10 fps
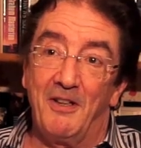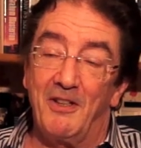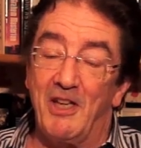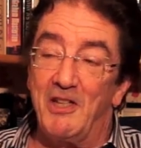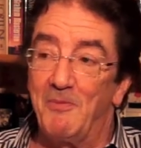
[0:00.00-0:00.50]

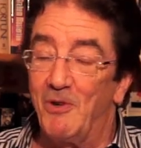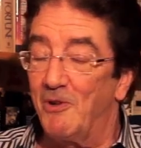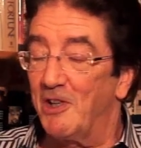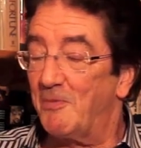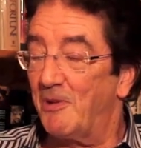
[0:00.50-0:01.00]
Katie
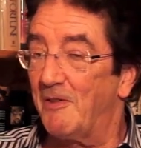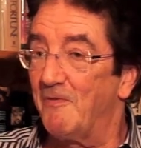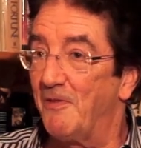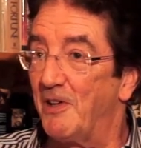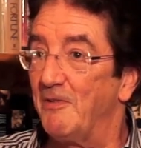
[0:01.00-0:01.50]
Maguire's become
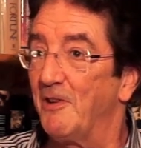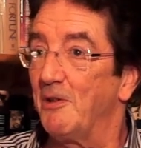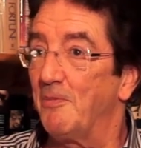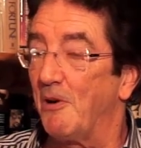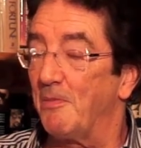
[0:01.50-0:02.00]
very,
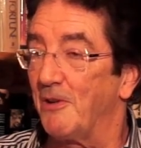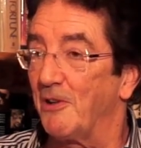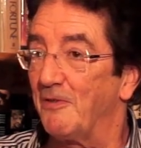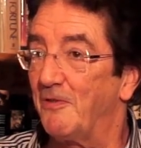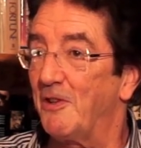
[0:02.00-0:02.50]
very
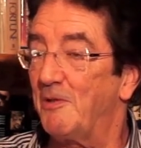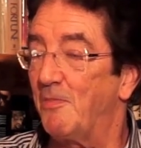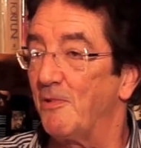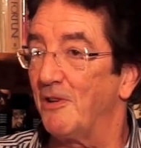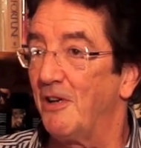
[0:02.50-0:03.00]
popular. The first
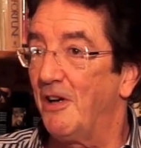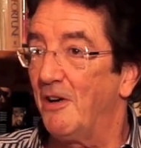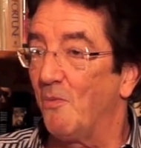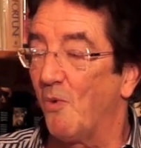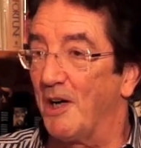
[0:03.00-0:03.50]
book,
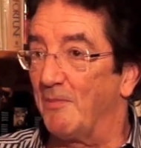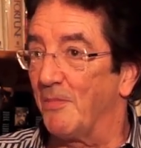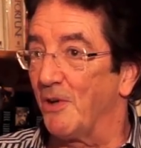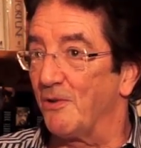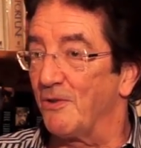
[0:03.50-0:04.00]
White
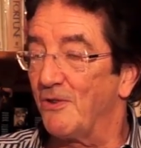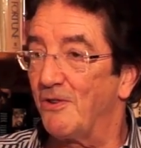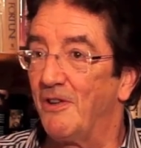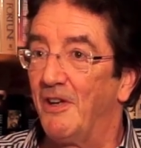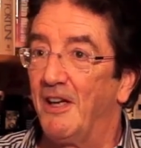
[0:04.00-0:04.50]

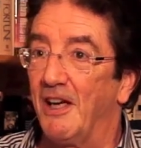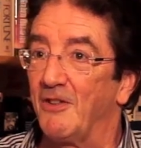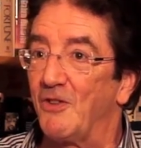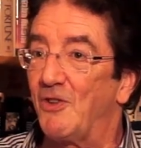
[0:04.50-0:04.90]
Bones, and the